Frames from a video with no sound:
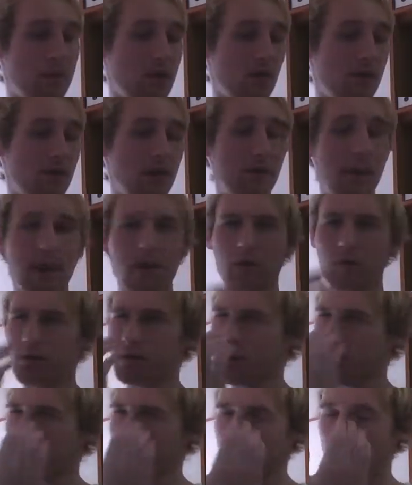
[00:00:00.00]
was only
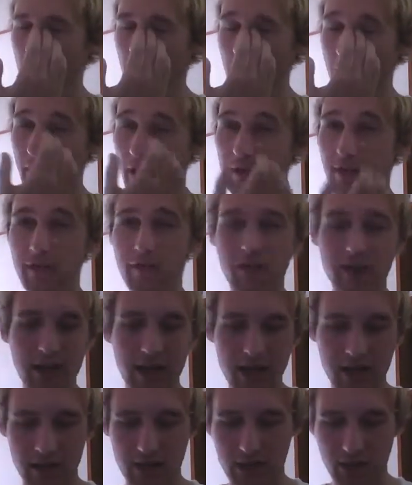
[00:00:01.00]
about 400 or 500
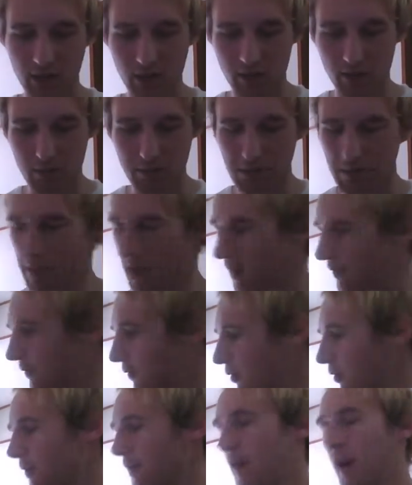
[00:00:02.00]
yen, so about
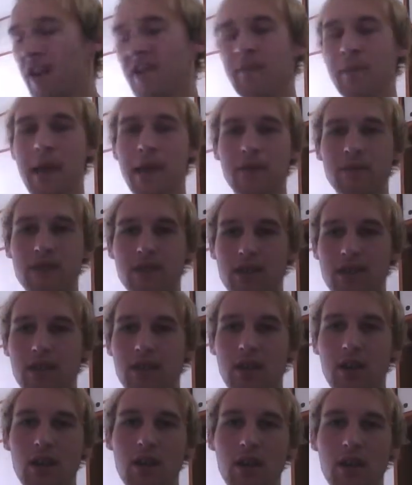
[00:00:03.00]
£4 or
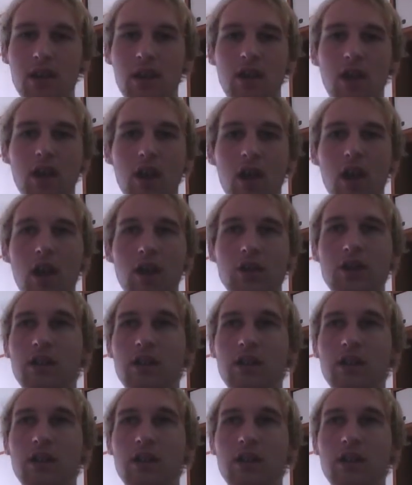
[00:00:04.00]
£5,